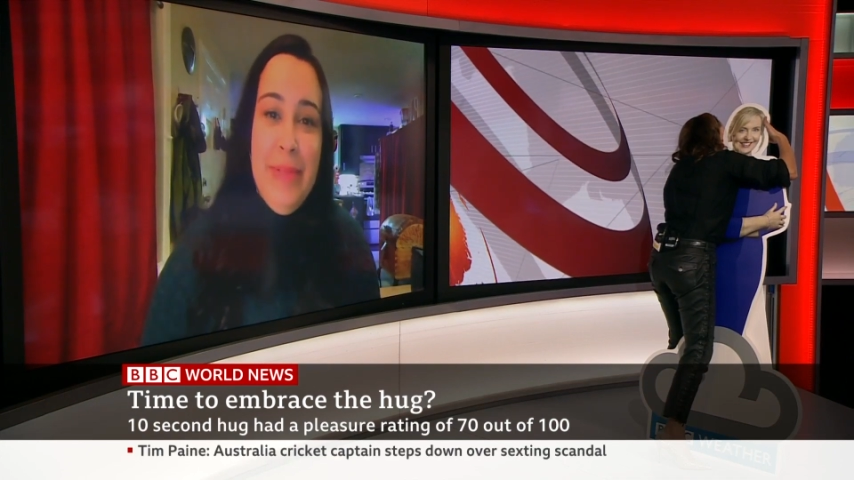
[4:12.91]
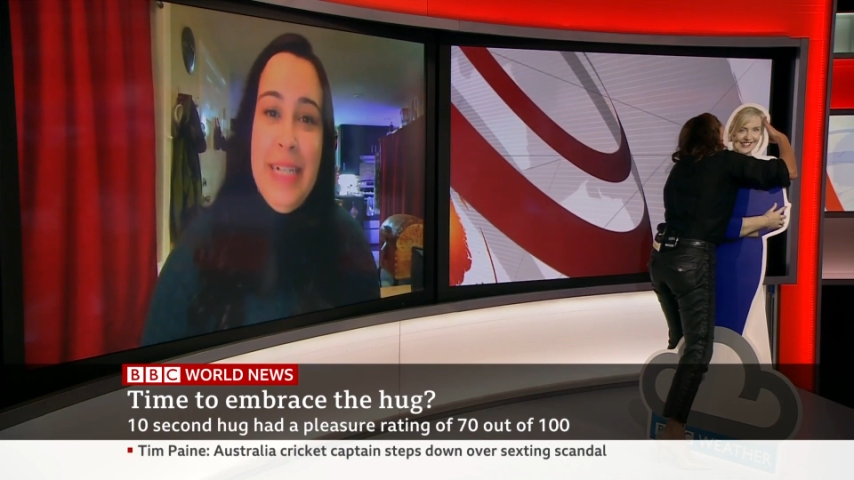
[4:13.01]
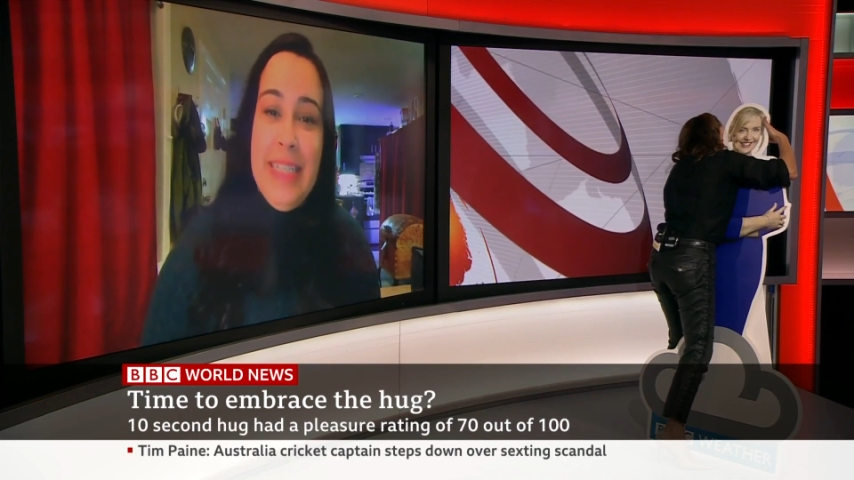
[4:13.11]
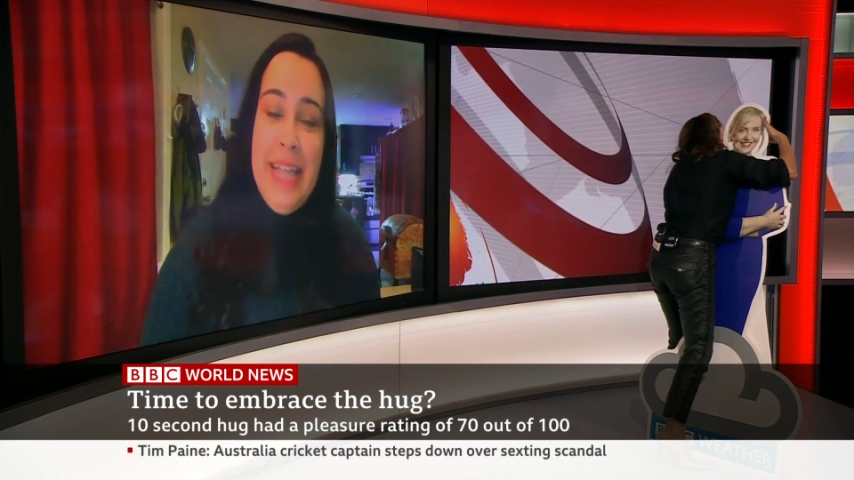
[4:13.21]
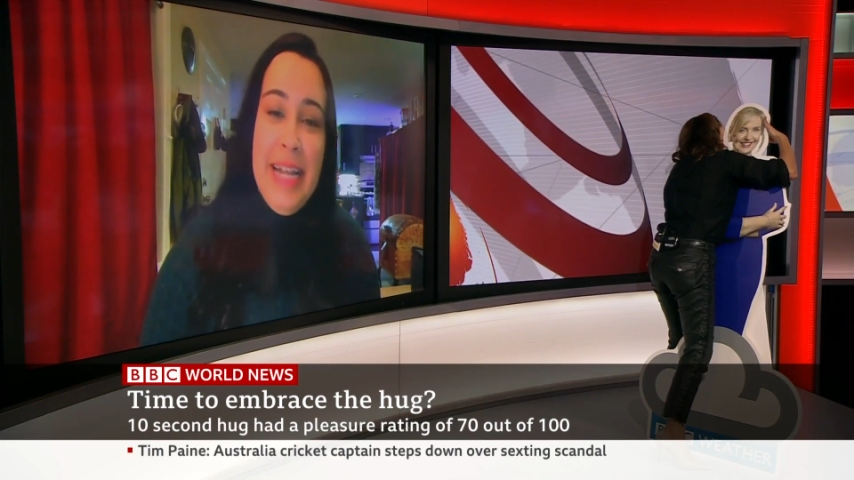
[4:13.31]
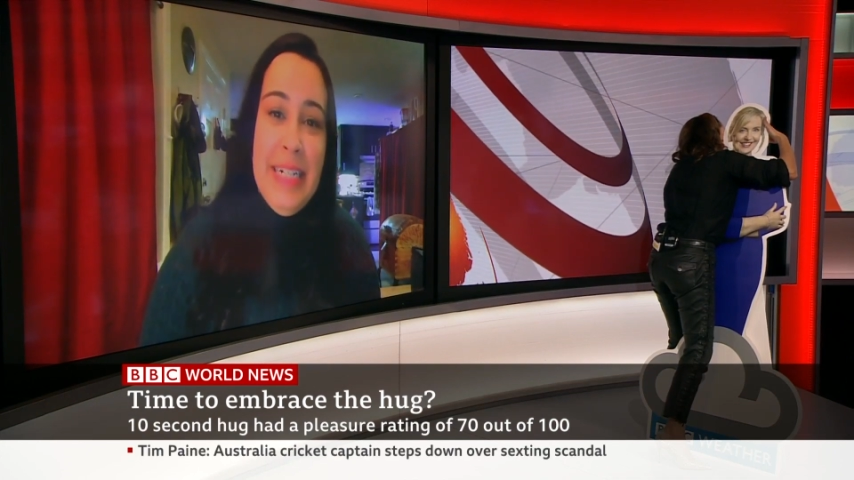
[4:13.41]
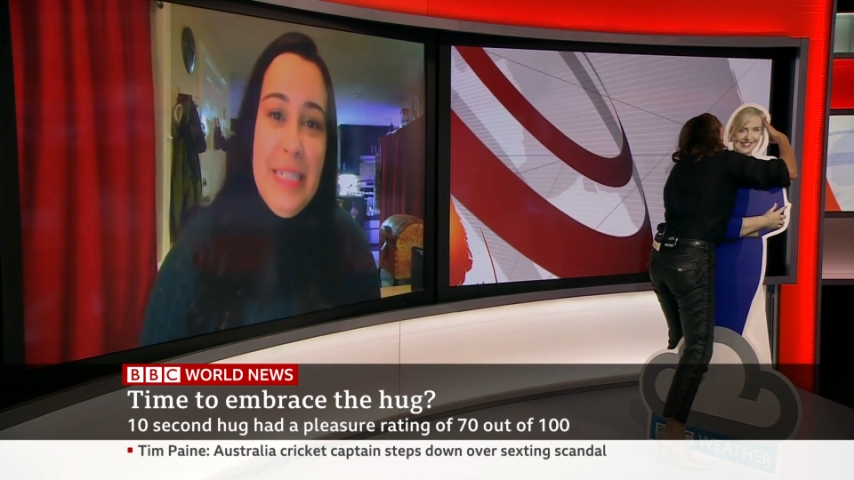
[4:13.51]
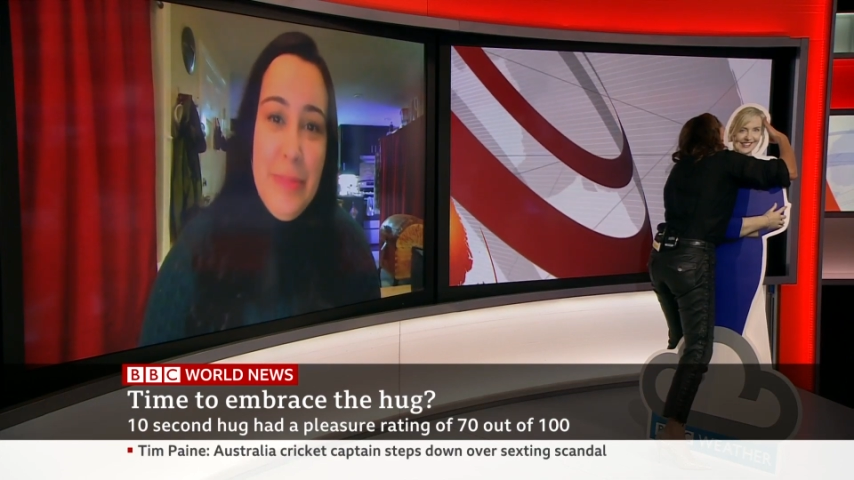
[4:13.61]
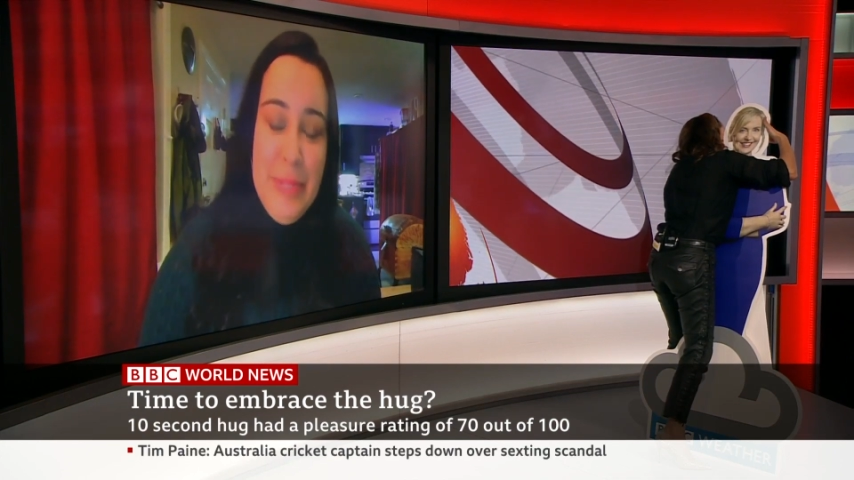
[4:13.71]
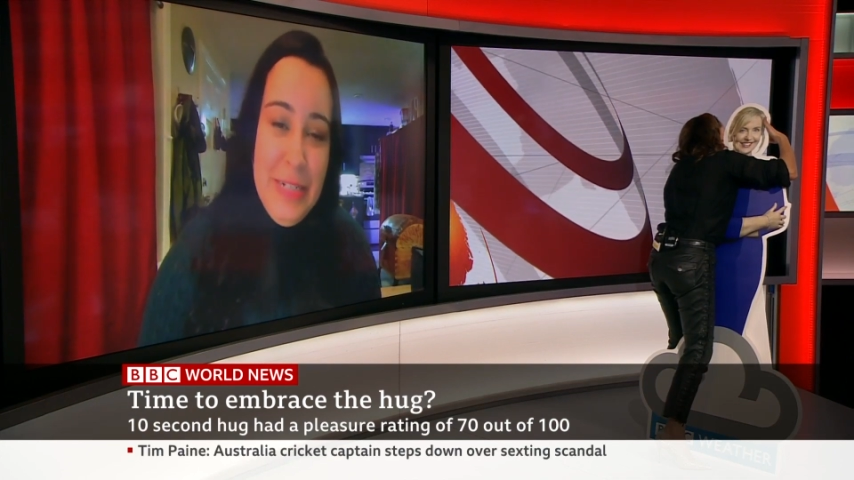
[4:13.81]
excited to
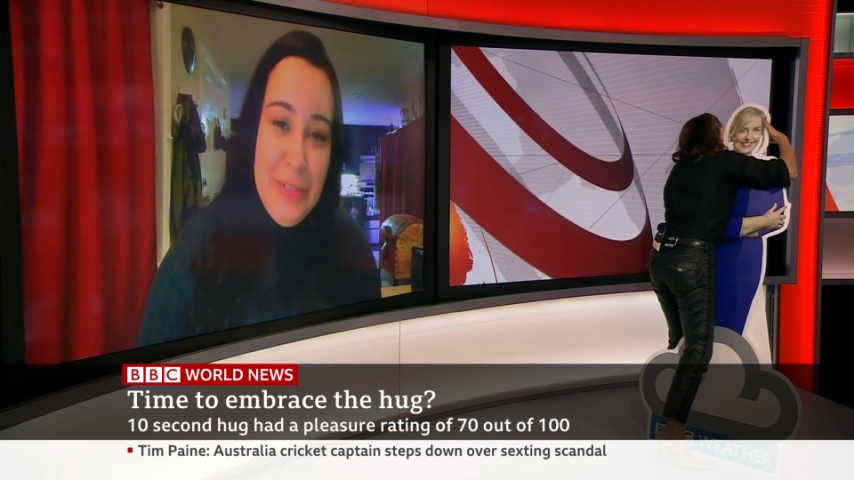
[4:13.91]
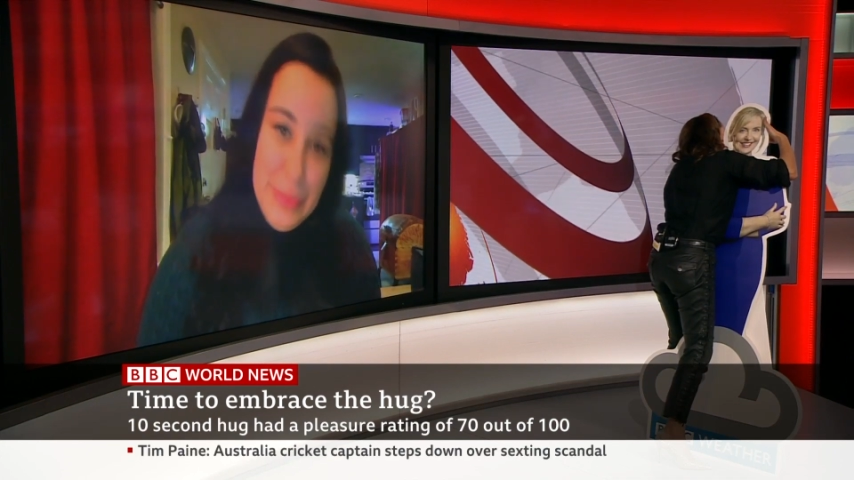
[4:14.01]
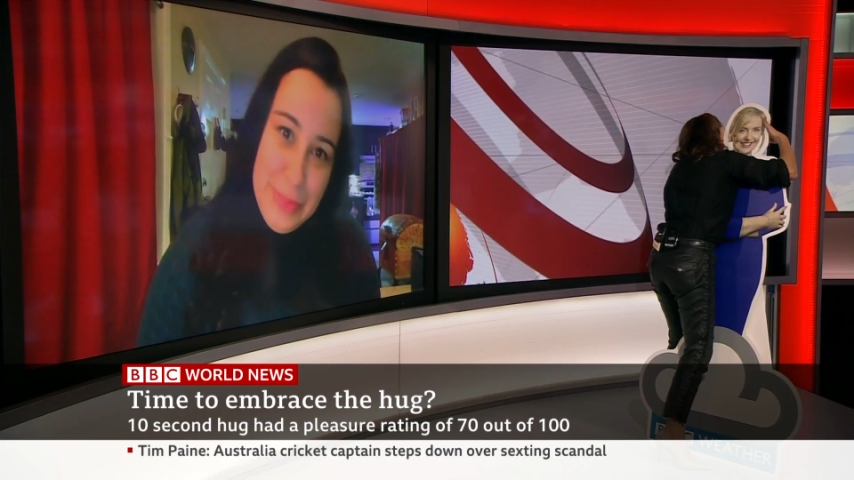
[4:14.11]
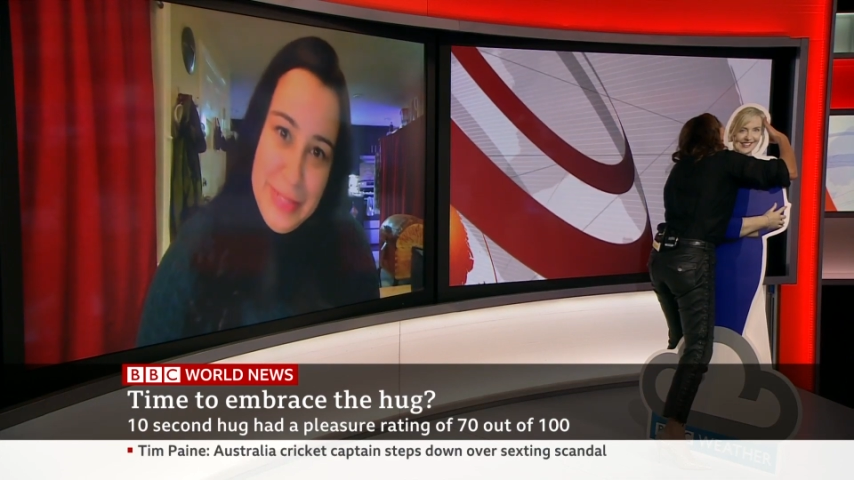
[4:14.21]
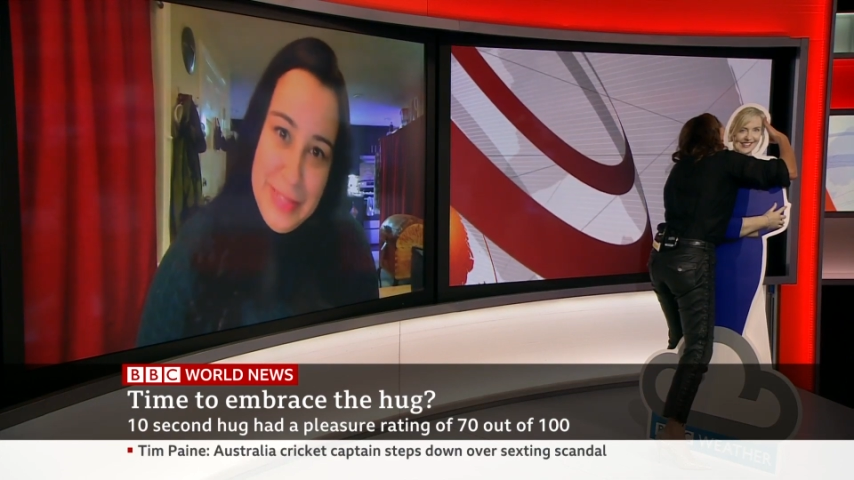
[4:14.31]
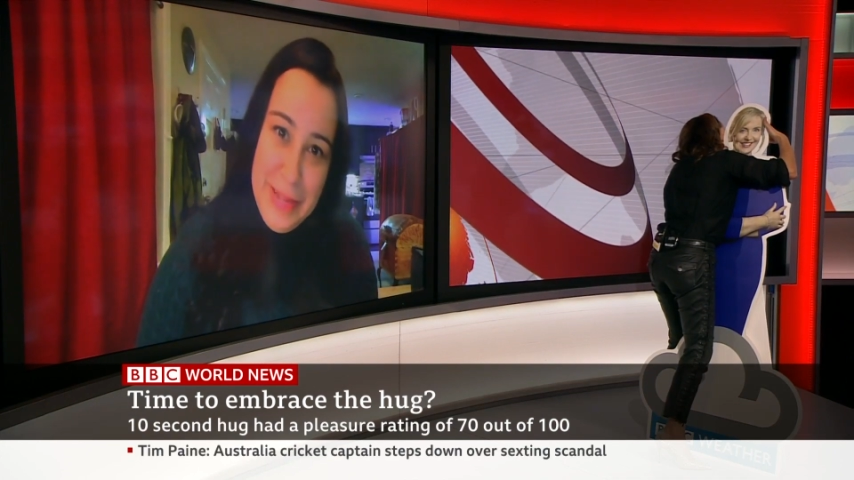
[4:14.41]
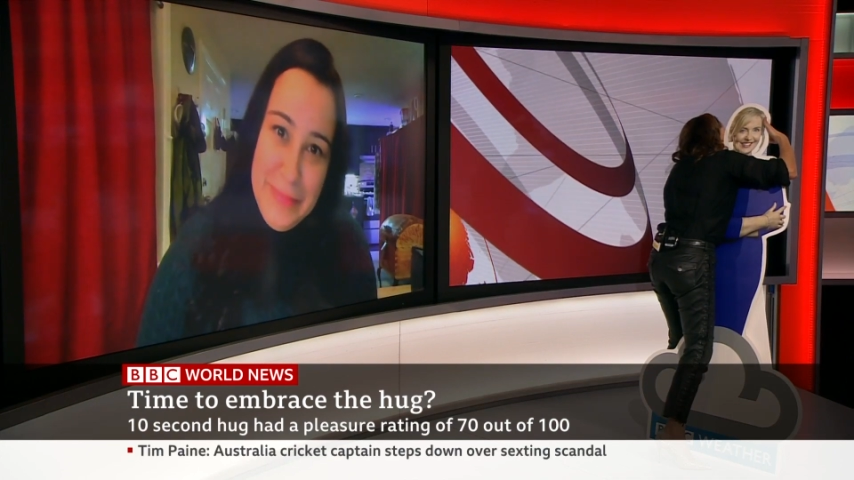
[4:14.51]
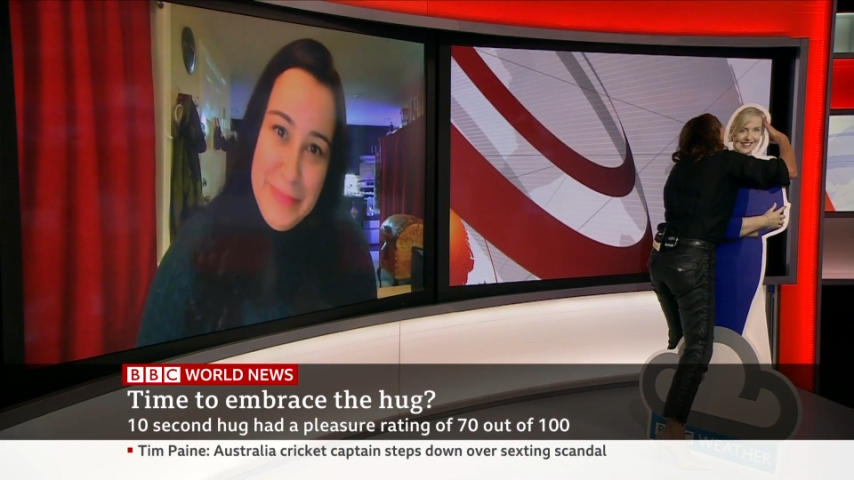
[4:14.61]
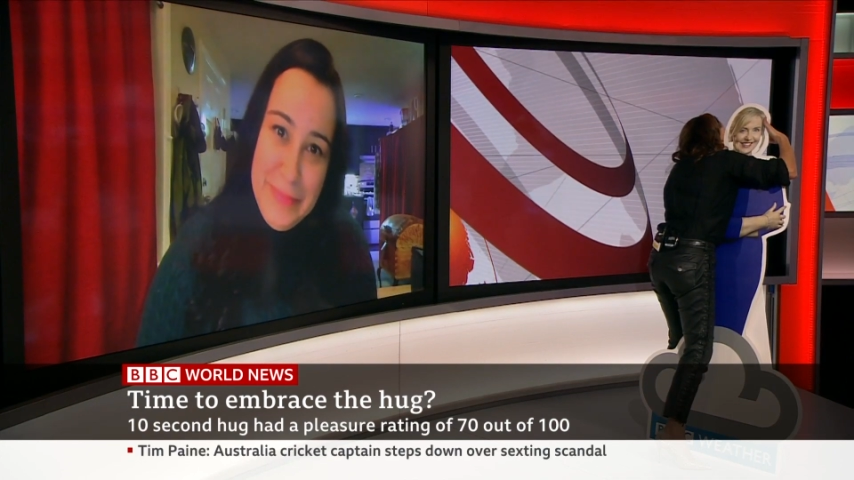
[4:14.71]
be close to them.